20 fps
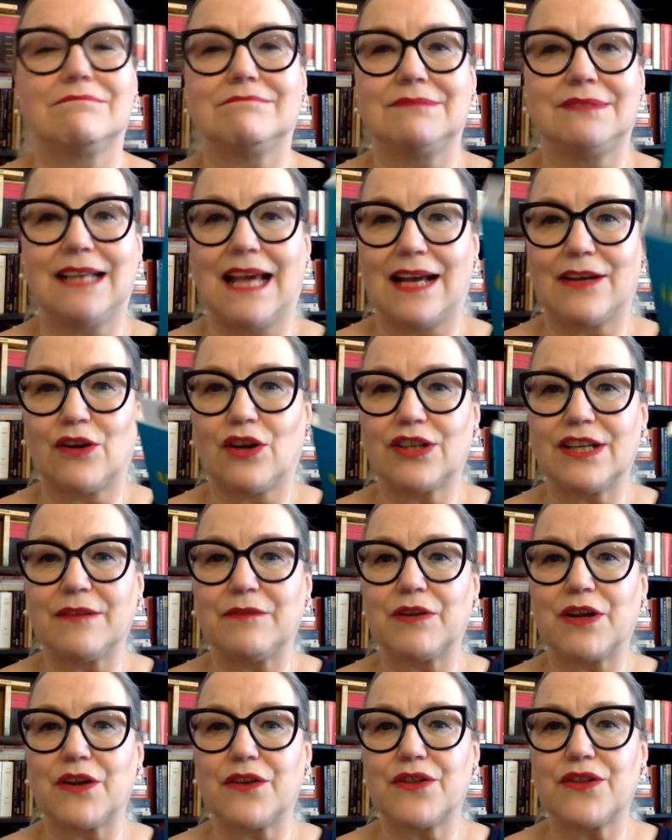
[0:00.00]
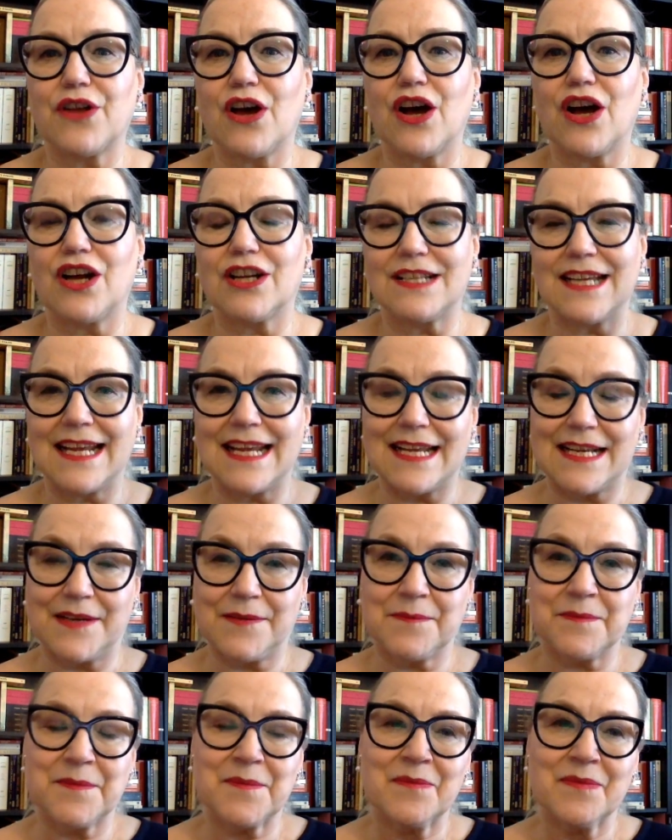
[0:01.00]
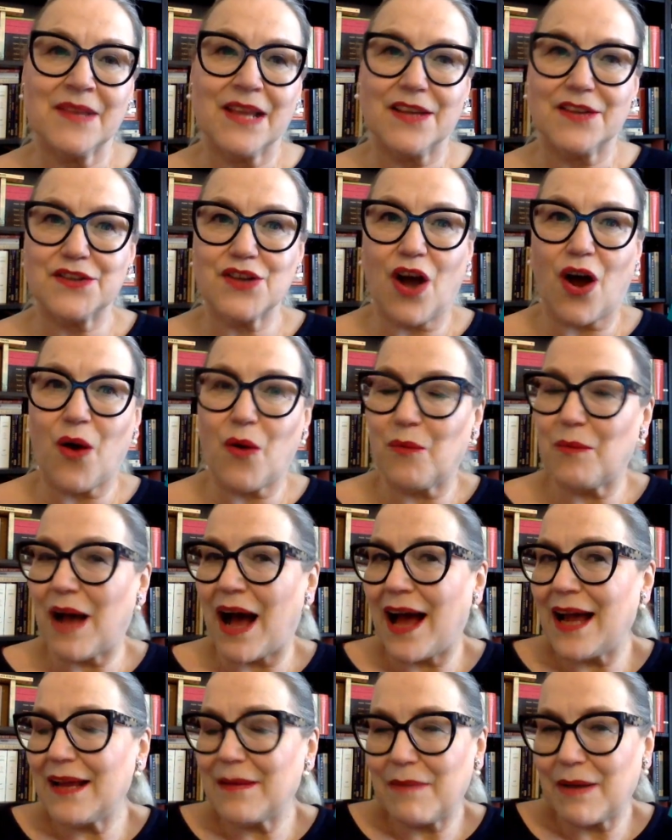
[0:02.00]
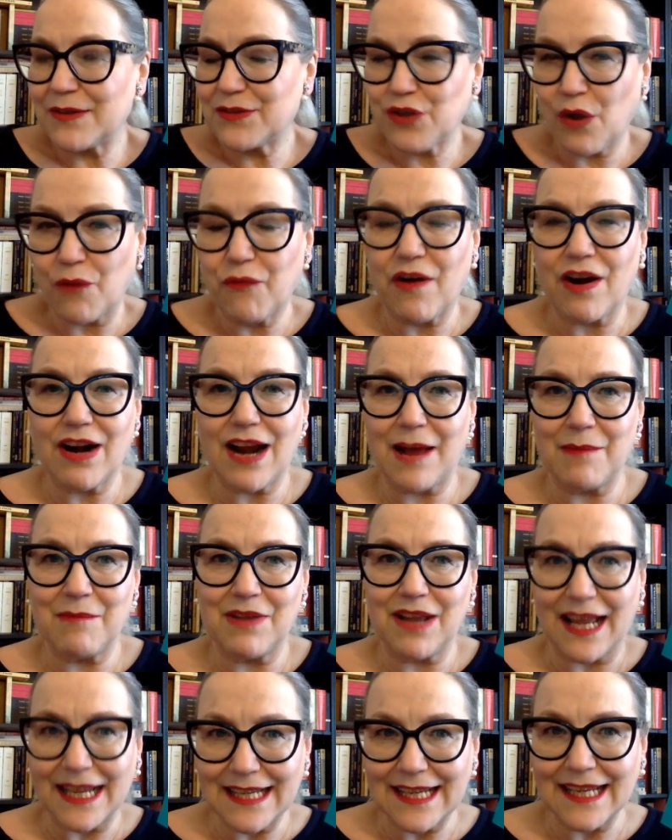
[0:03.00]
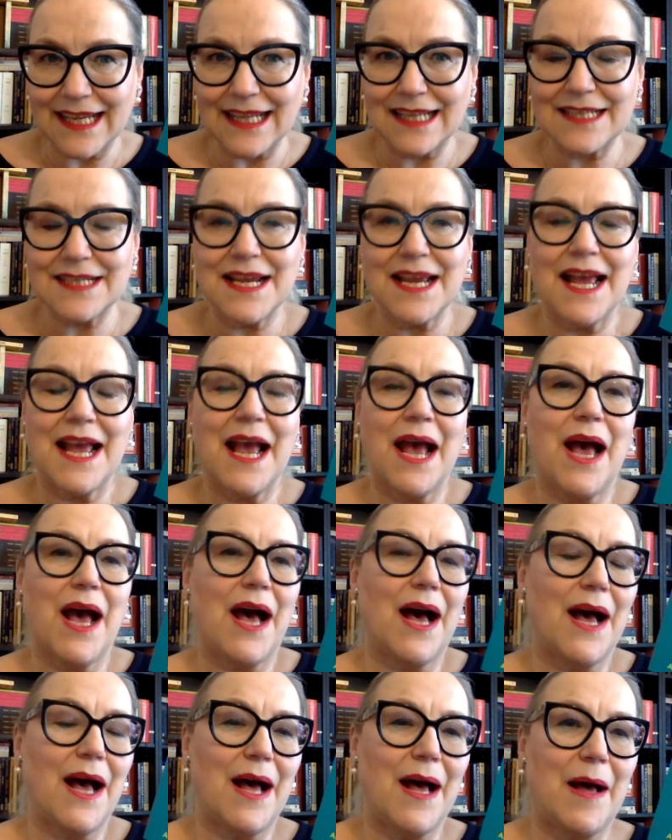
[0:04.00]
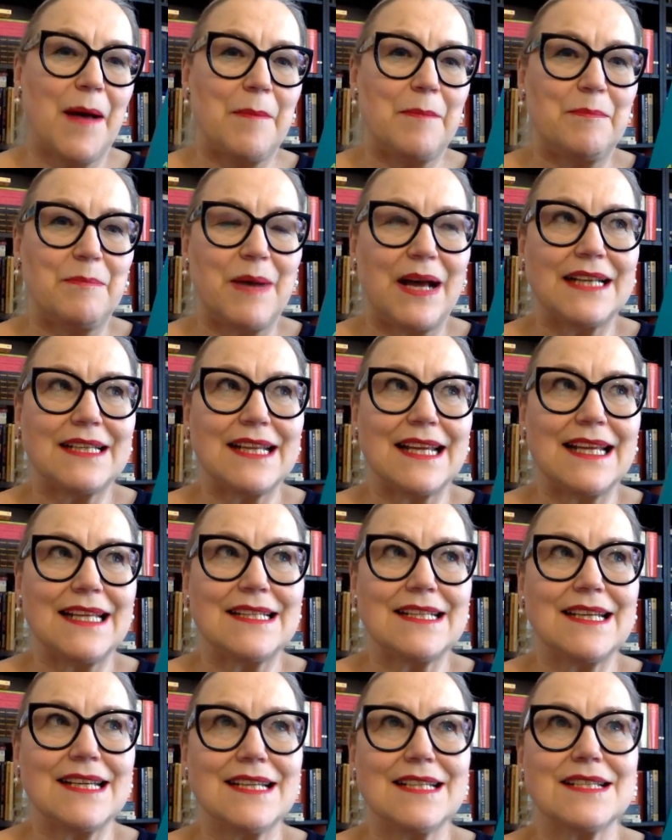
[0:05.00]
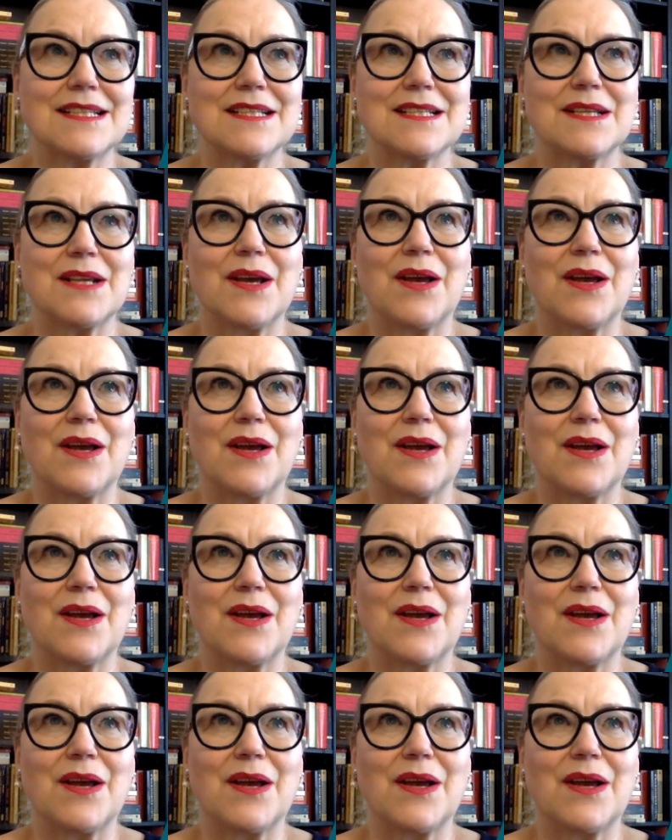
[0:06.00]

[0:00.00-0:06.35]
yeah not even a third in so i so far i'm liking it um, but it is